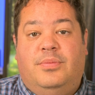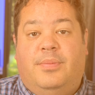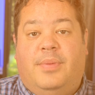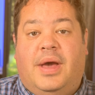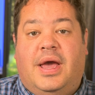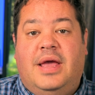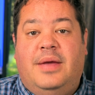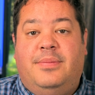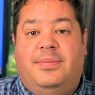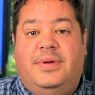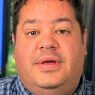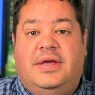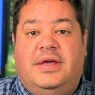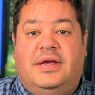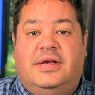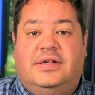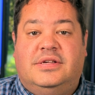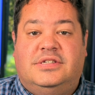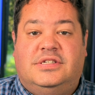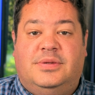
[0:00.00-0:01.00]
might
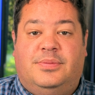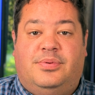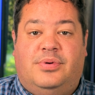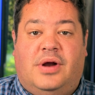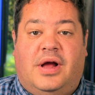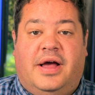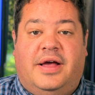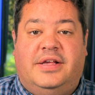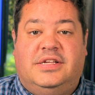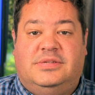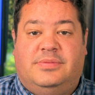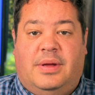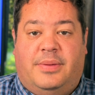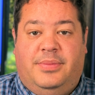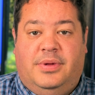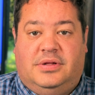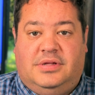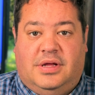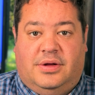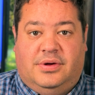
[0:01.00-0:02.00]
be surprised by
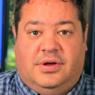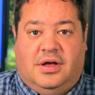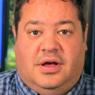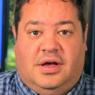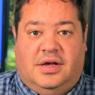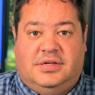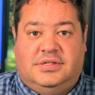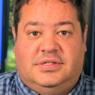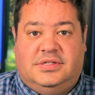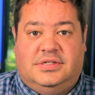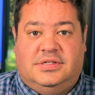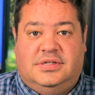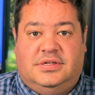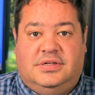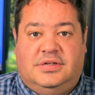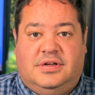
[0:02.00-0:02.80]
build-out costs.